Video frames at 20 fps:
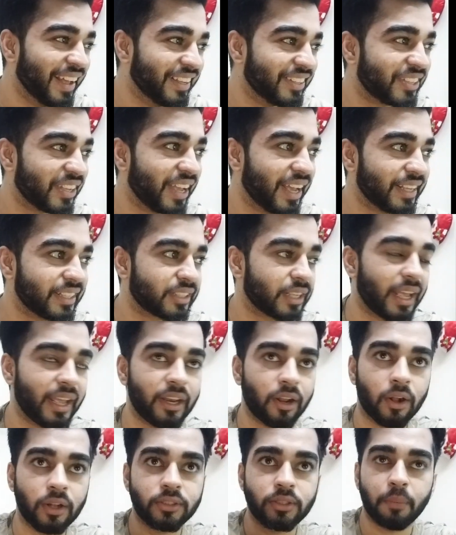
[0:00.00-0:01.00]
So yes,
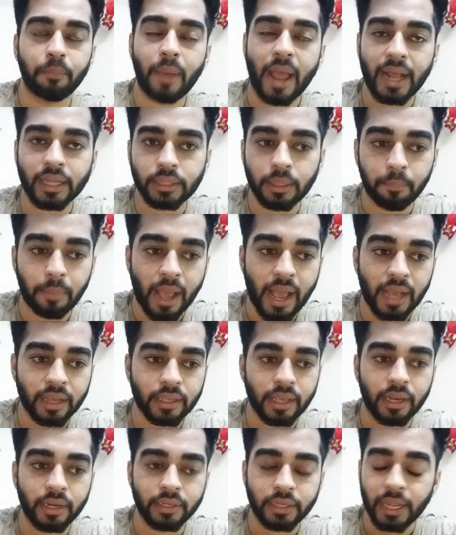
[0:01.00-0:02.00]
and also pack the bag
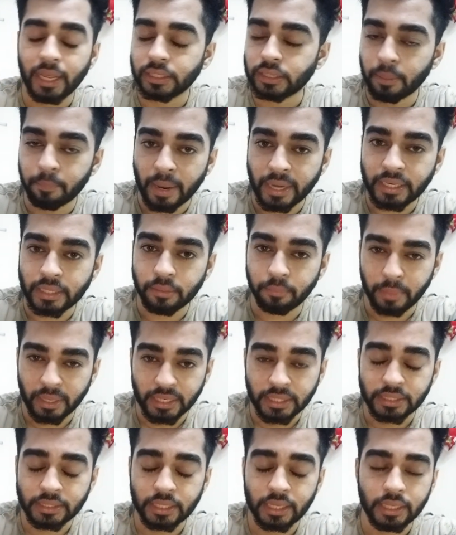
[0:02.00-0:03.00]
and take the
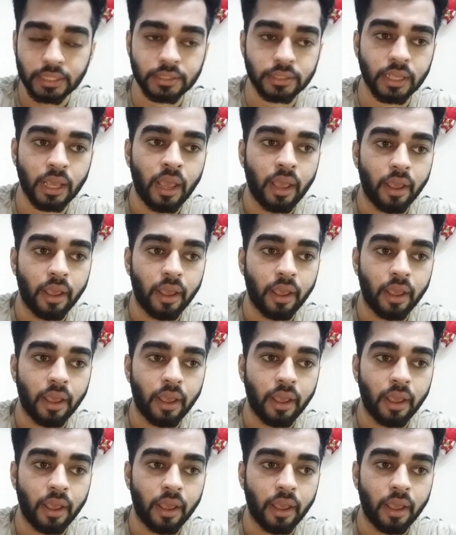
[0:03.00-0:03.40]
medicines.